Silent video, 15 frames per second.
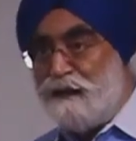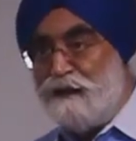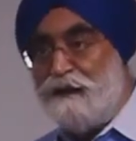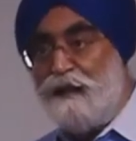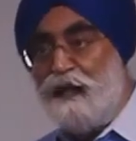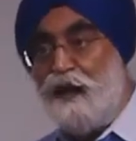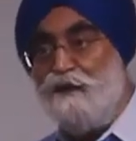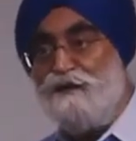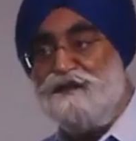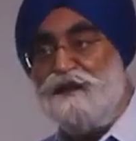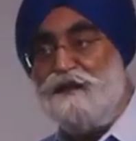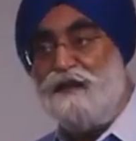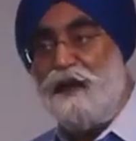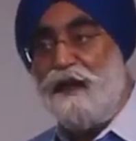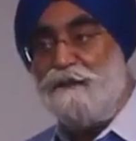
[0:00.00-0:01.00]
Now is
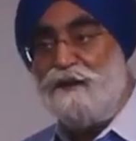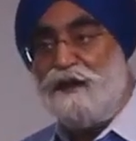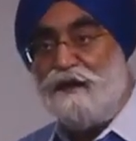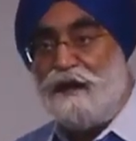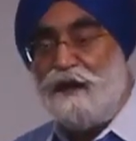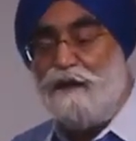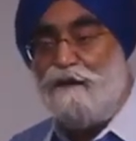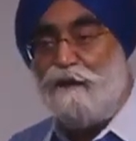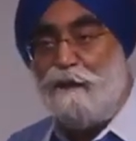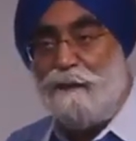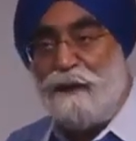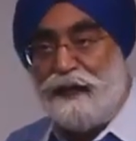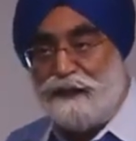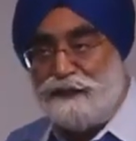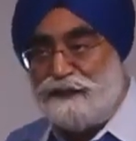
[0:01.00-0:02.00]
the time they're ready for
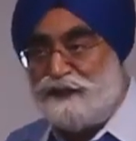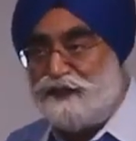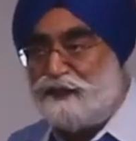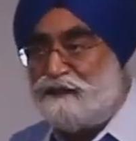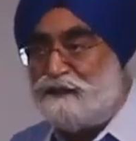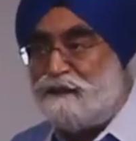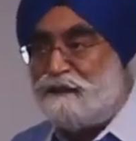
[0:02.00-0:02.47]
marriage.